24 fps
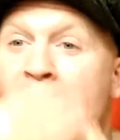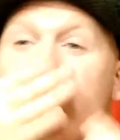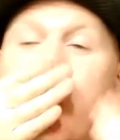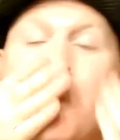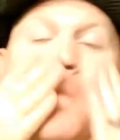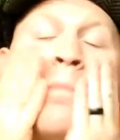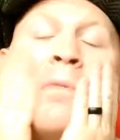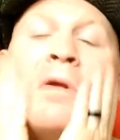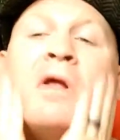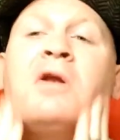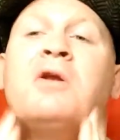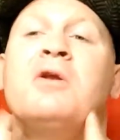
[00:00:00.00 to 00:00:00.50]

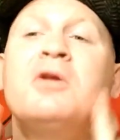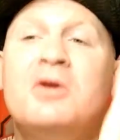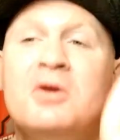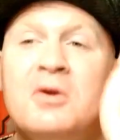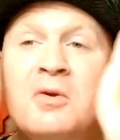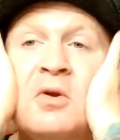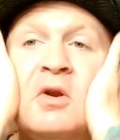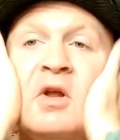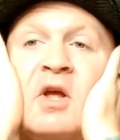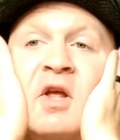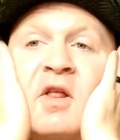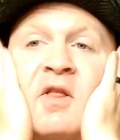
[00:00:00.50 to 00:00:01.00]
mean, do you
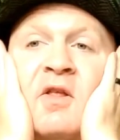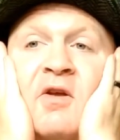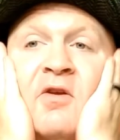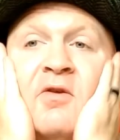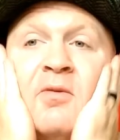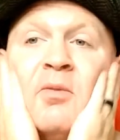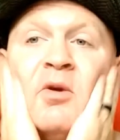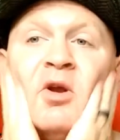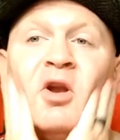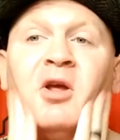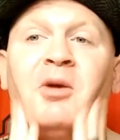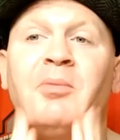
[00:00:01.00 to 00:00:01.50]
need this
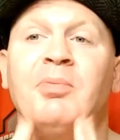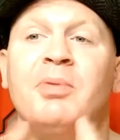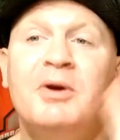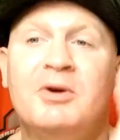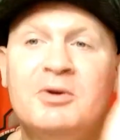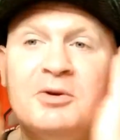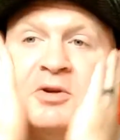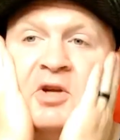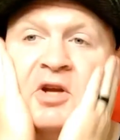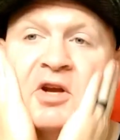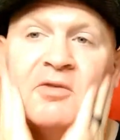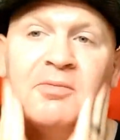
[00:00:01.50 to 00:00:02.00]
many
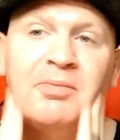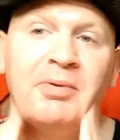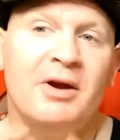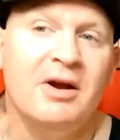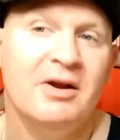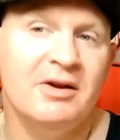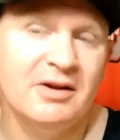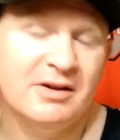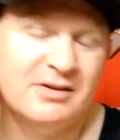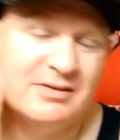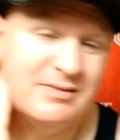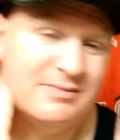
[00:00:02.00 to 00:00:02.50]
post-shave
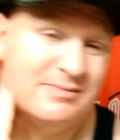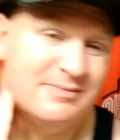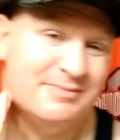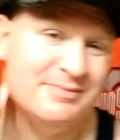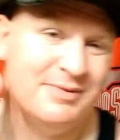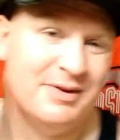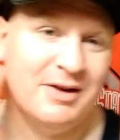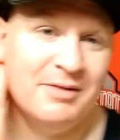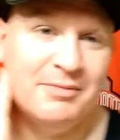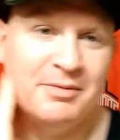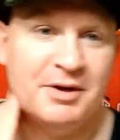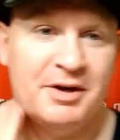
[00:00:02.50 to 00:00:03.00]
products?
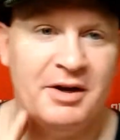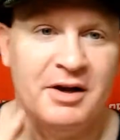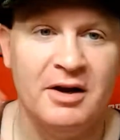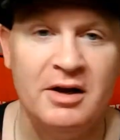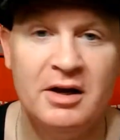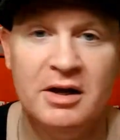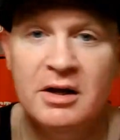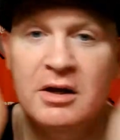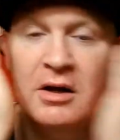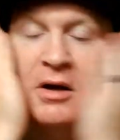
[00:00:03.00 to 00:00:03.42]
Probably not.